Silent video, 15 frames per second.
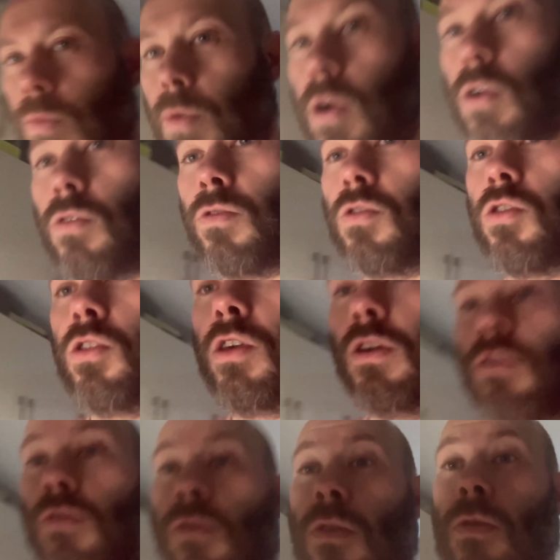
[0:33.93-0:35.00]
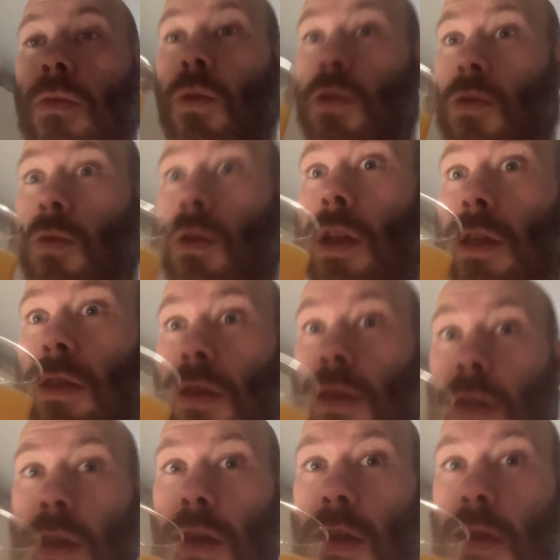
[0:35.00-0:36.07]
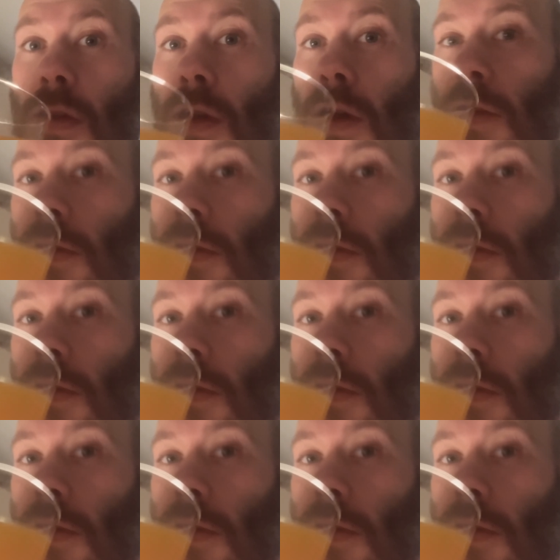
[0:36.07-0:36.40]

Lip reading: my orange juice, which was another thing that you guys